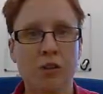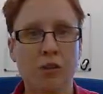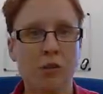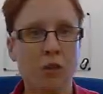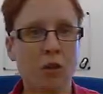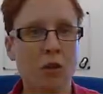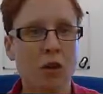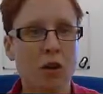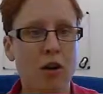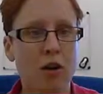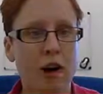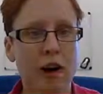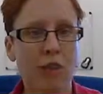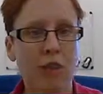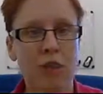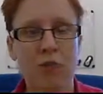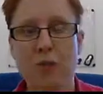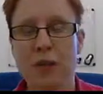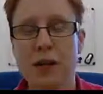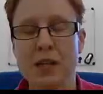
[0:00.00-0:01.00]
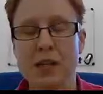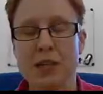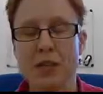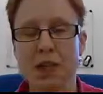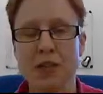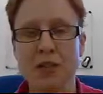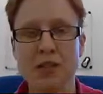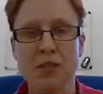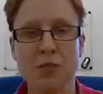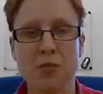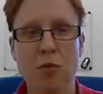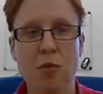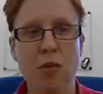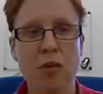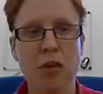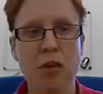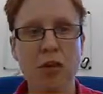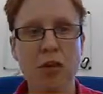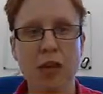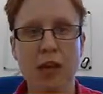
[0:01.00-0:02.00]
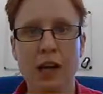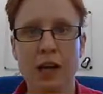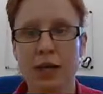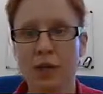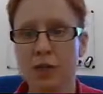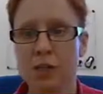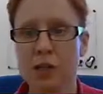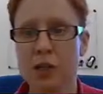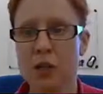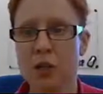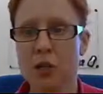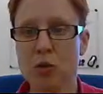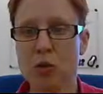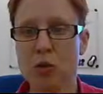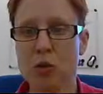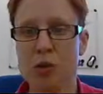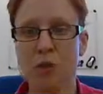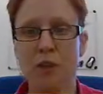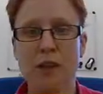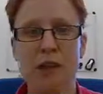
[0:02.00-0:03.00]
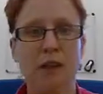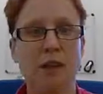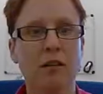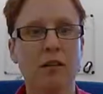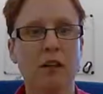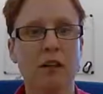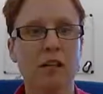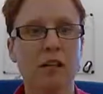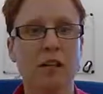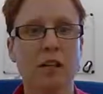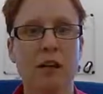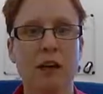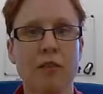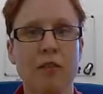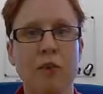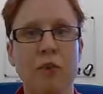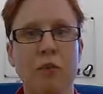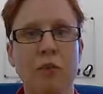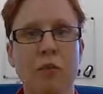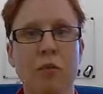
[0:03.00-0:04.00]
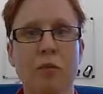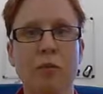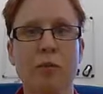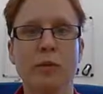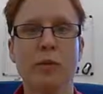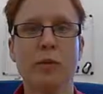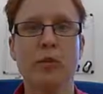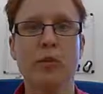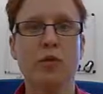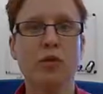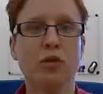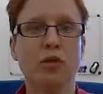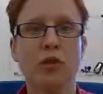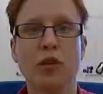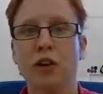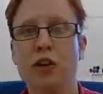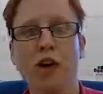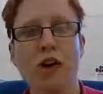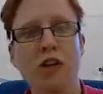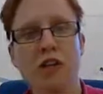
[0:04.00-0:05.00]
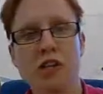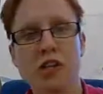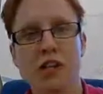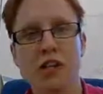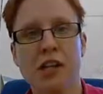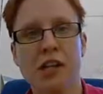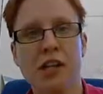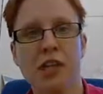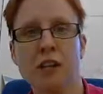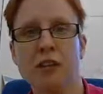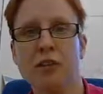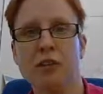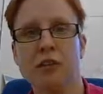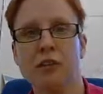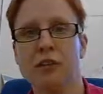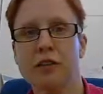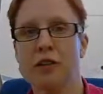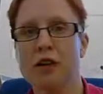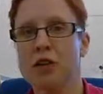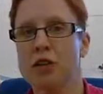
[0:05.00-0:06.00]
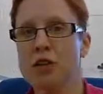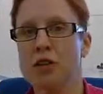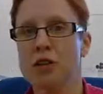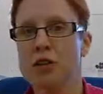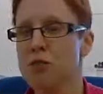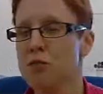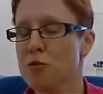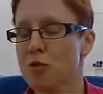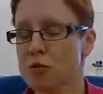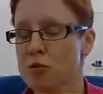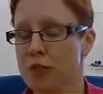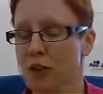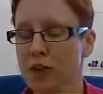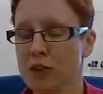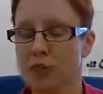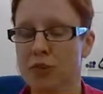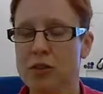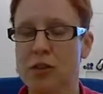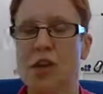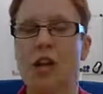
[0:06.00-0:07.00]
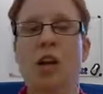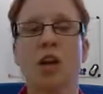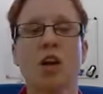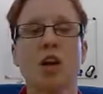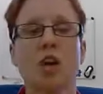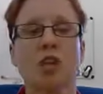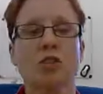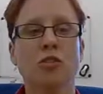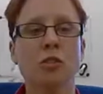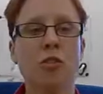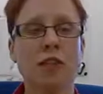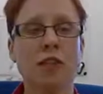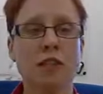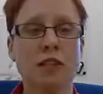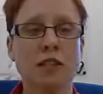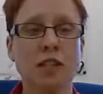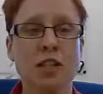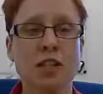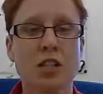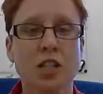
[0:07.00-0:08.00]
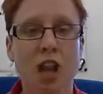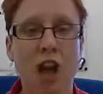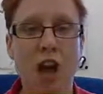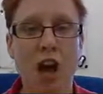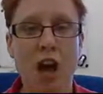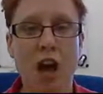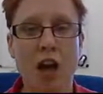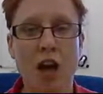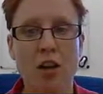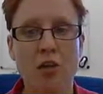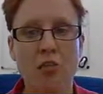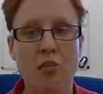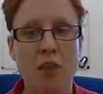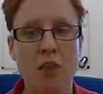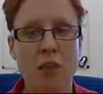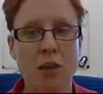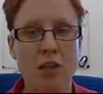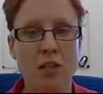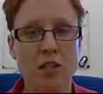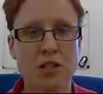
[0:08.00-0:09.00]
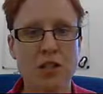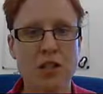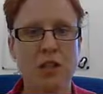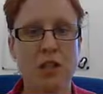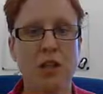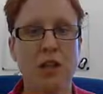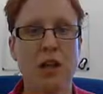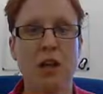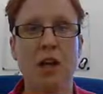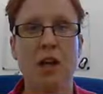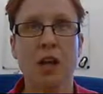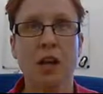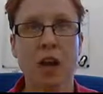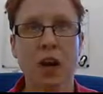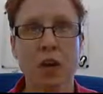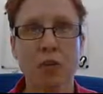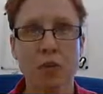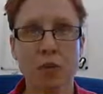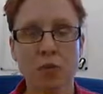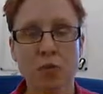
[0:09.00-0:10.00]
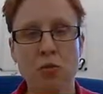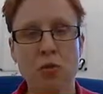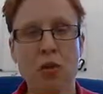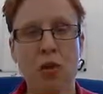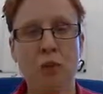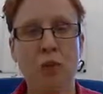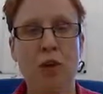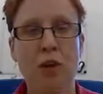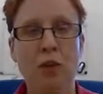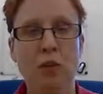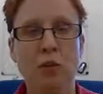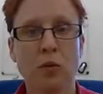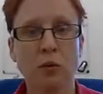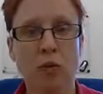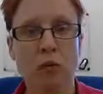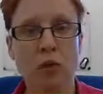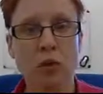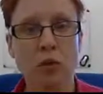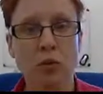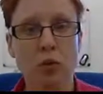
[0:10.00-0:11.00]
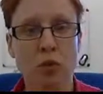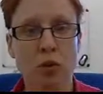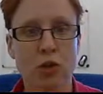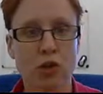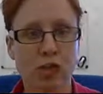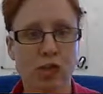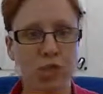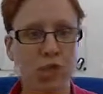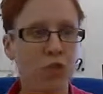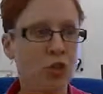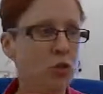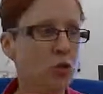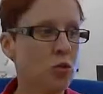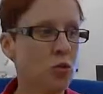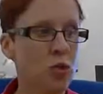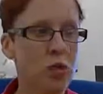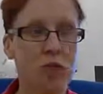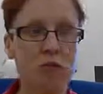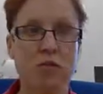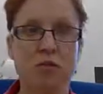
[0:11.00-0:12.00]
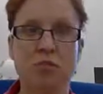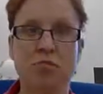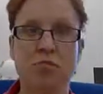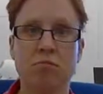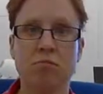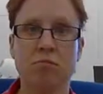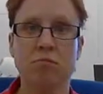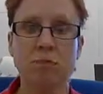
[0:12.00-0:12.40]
through our aerospace lens, is what we're looking at. But it could be that they're actually having a problem with the noise of the cars and that they are at the wrong faculty. So in that sense, ask the question. And we're talking about what noise? Is it the noise